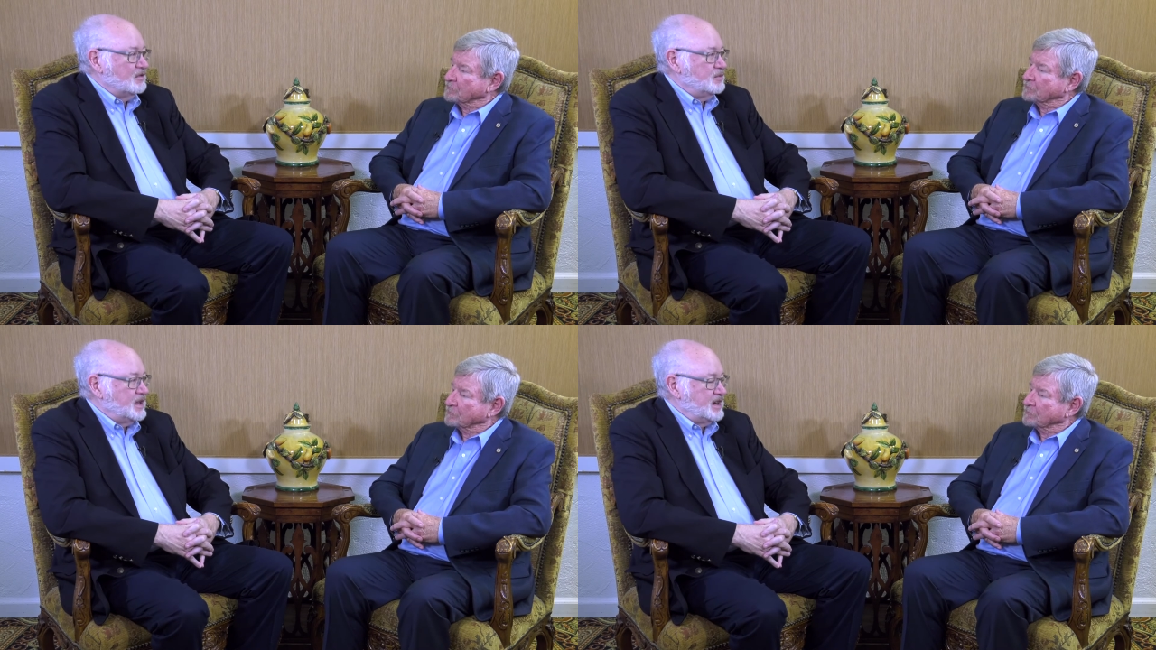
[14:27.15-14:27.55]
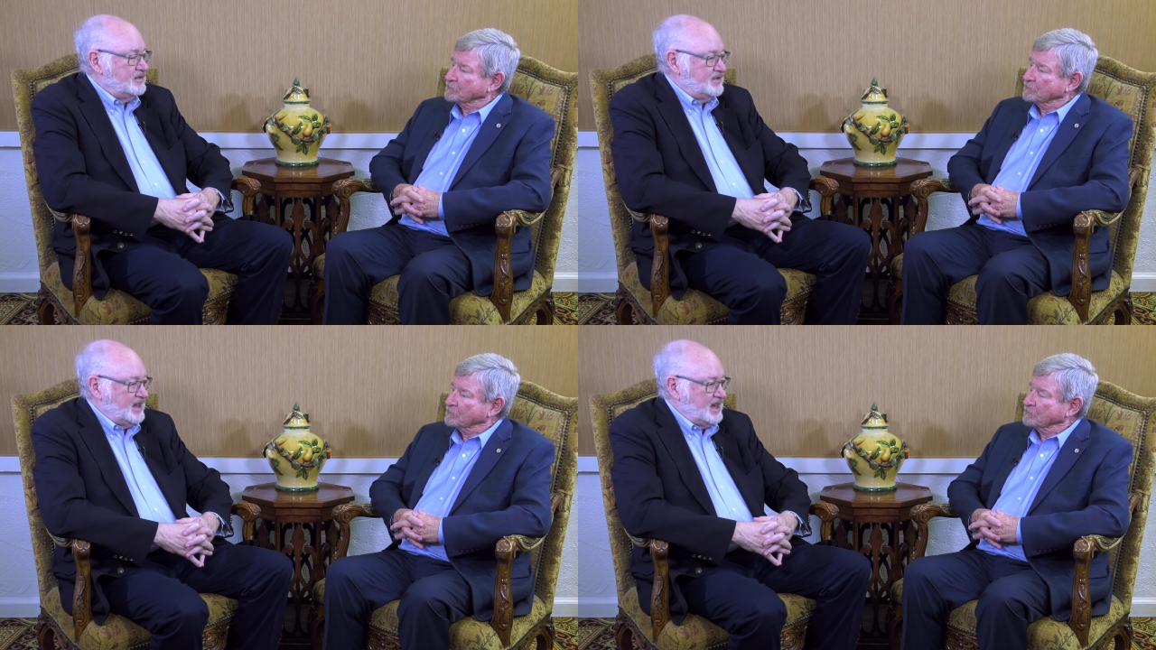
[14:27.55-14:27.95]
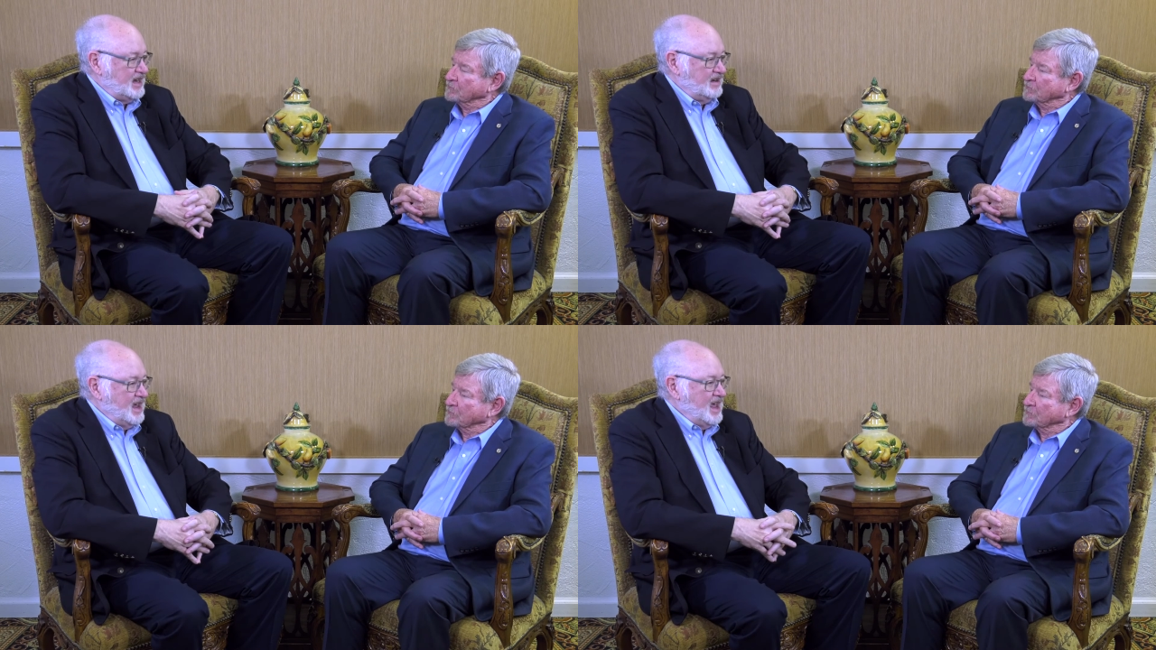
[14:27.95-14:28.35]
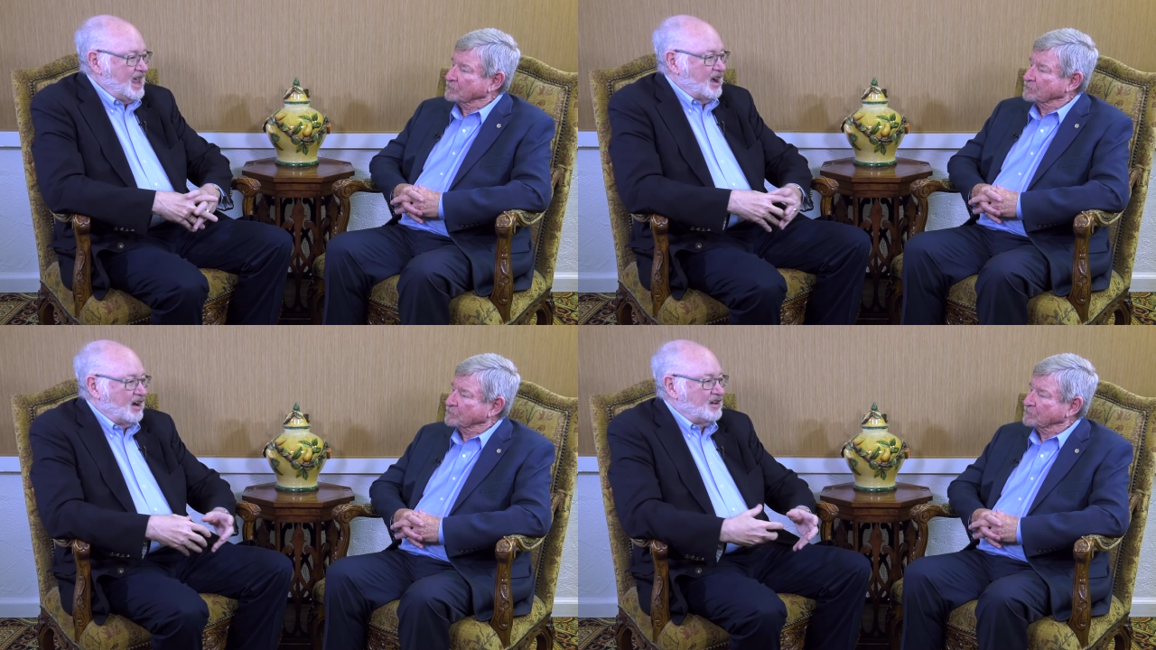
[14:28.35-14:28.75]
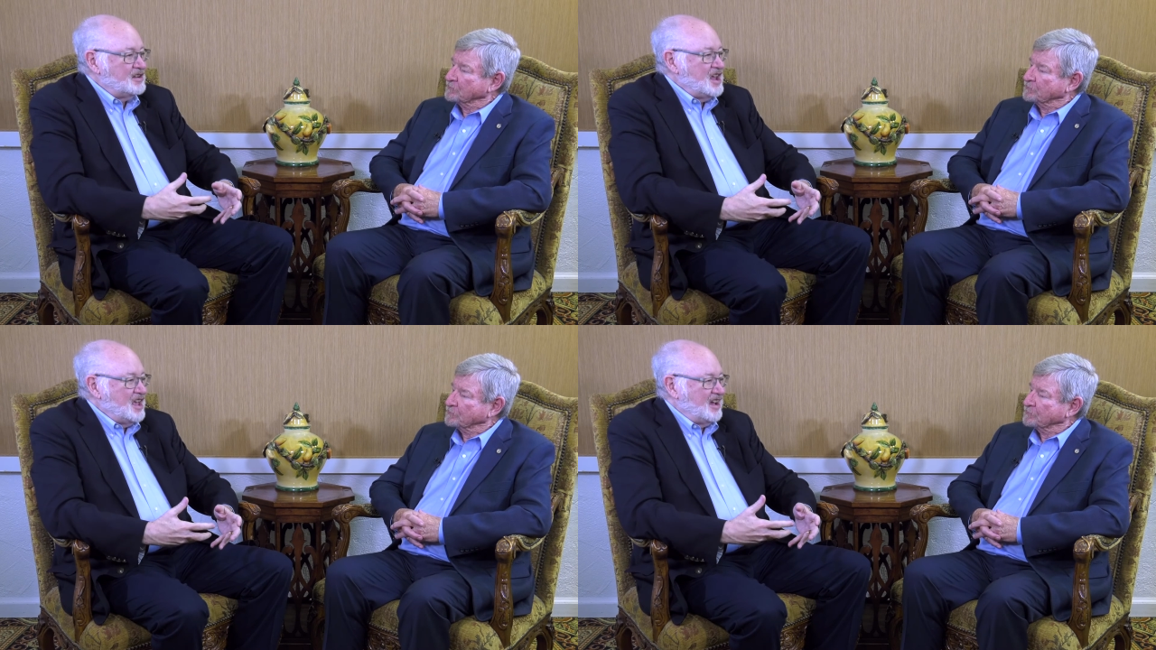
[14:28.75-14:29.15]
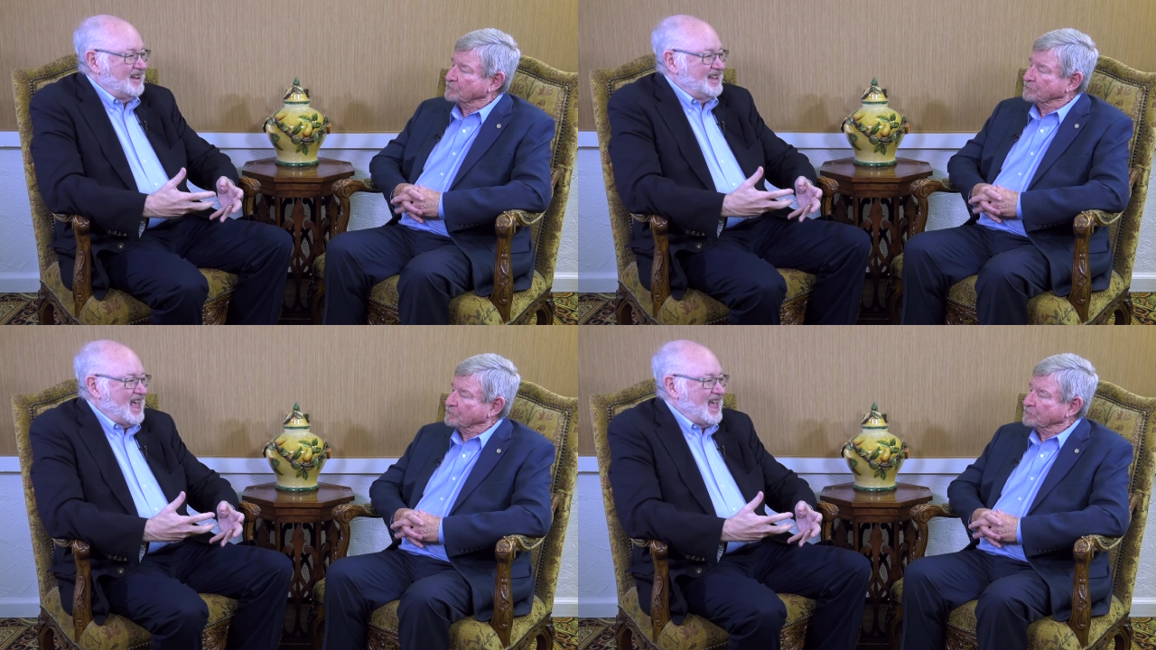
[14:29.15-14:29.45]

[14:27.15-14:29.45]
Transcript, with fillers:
Speaker 1: but if they are uh,